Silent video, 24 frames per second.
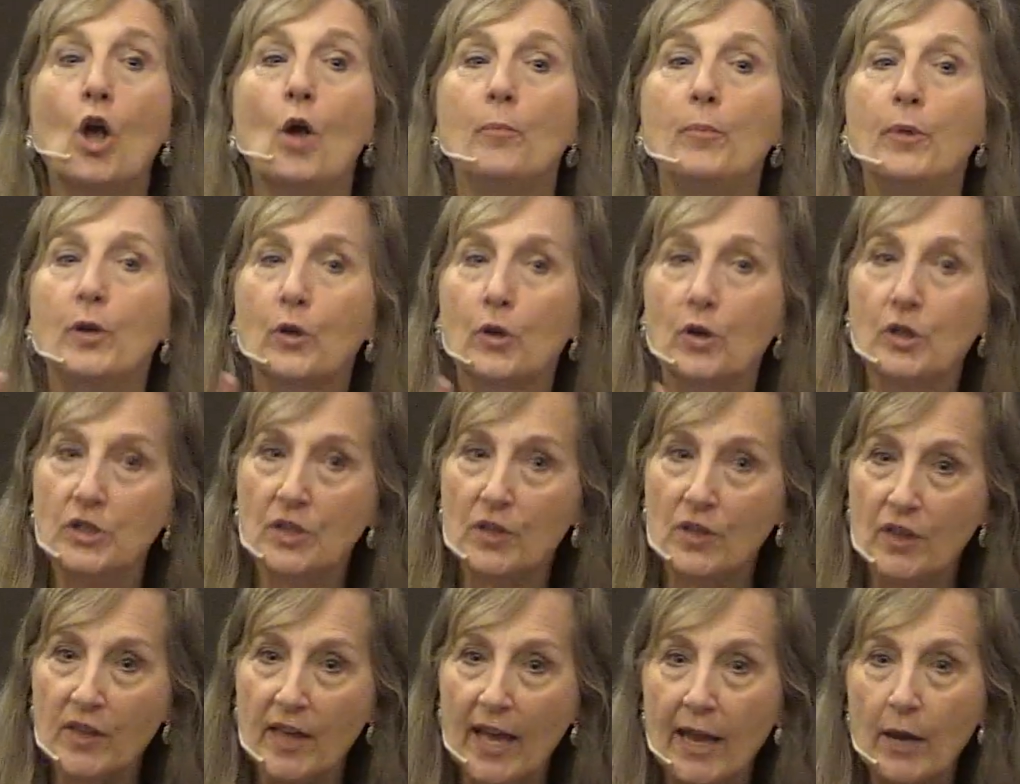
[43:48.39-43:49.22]
because
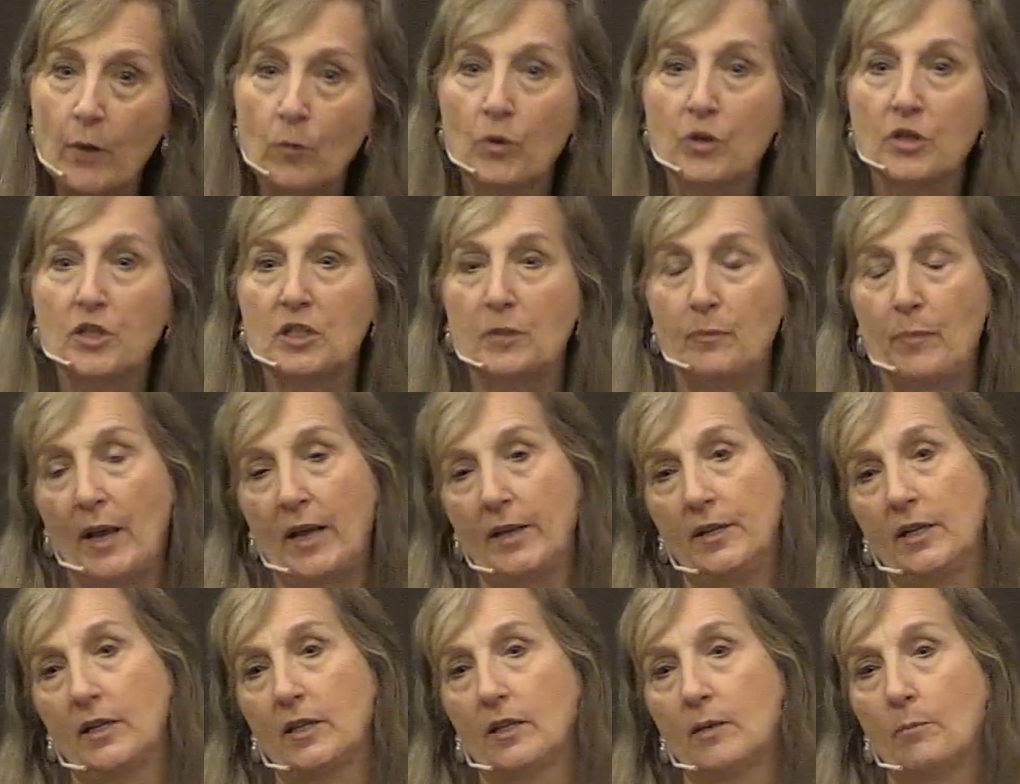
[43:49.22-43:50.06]
they were
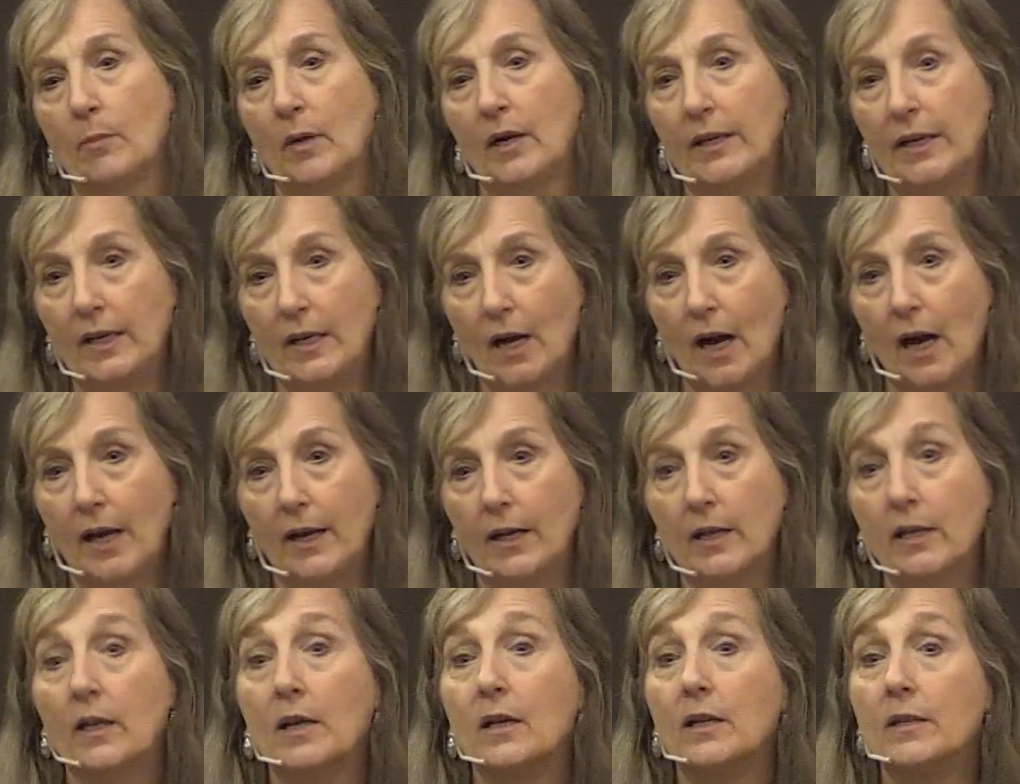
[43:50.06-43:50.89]
spending the money on it,
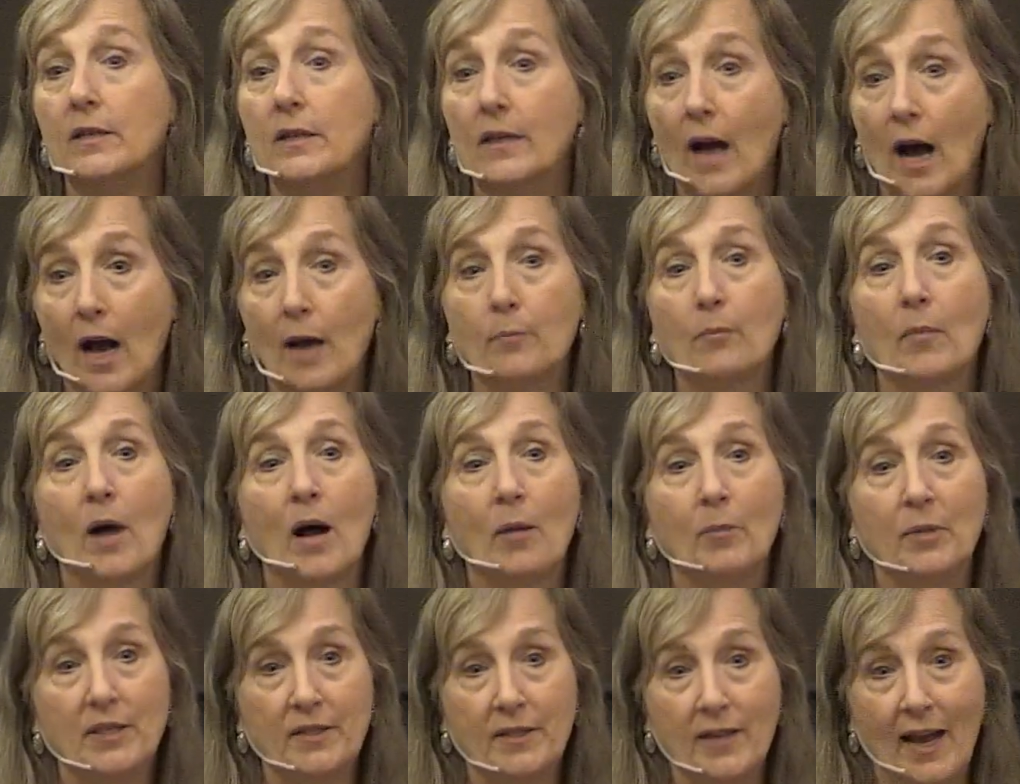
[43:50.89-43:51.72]
not
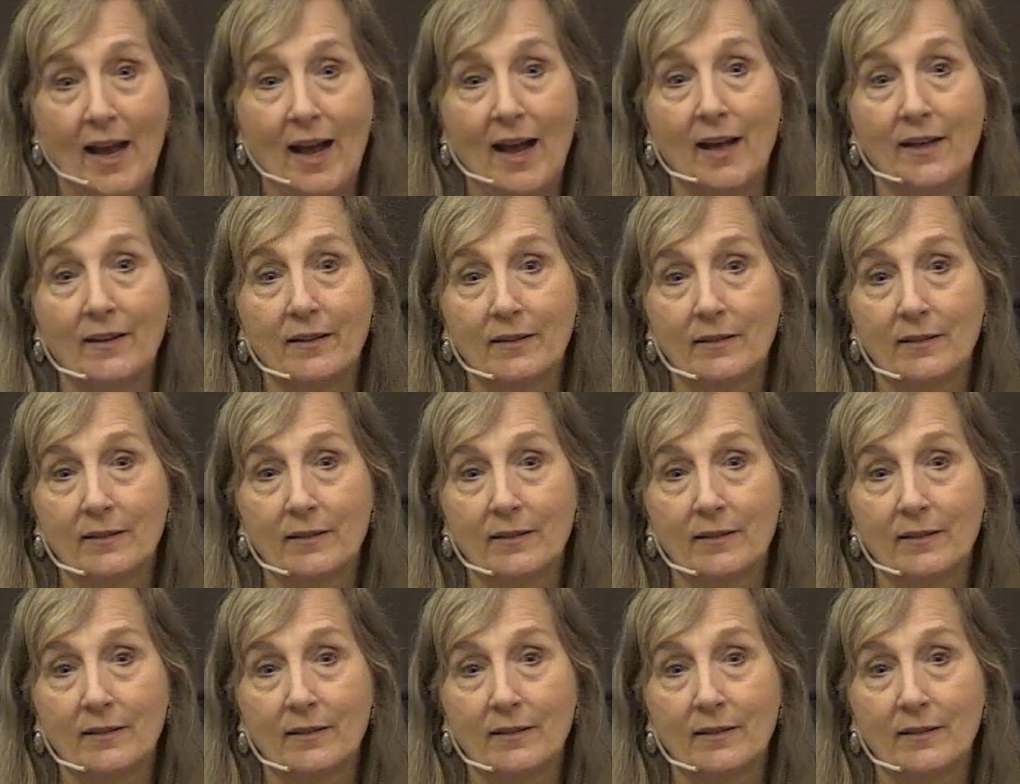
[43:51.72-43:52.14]
mom and dad.